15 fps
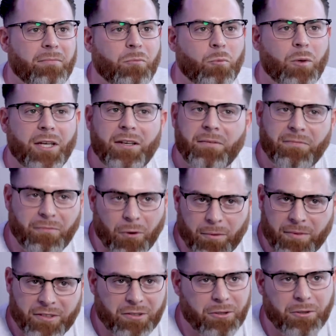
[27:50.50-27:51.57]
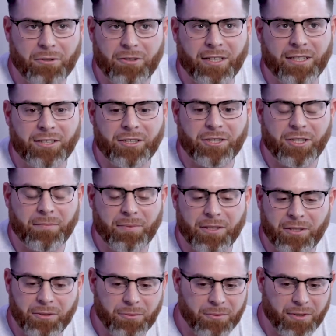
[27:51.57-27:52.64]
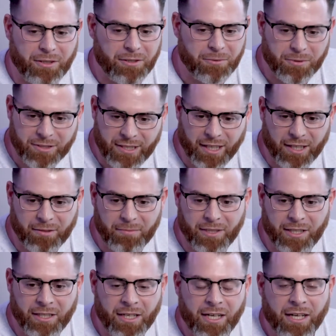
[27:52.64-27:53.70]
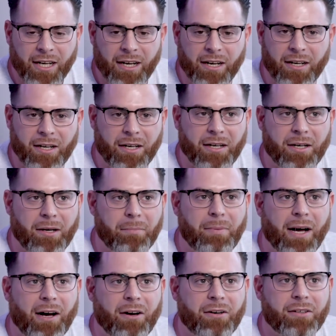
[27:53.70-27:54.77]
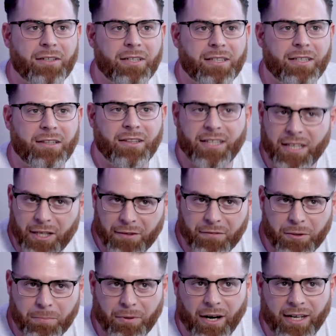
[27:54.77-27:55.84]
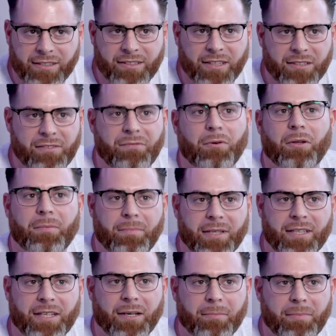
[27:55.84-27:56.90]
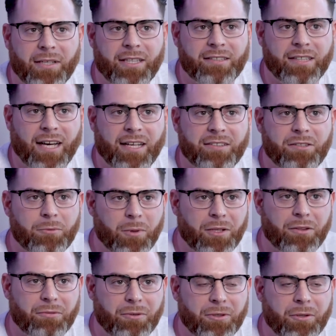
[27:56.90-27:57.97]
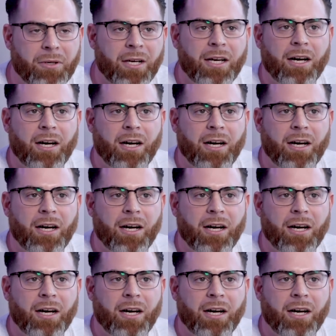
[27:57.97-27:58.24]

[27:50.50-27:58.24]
we formed this cool relationship, and you were telling me about the interview process for the big companies as you went through.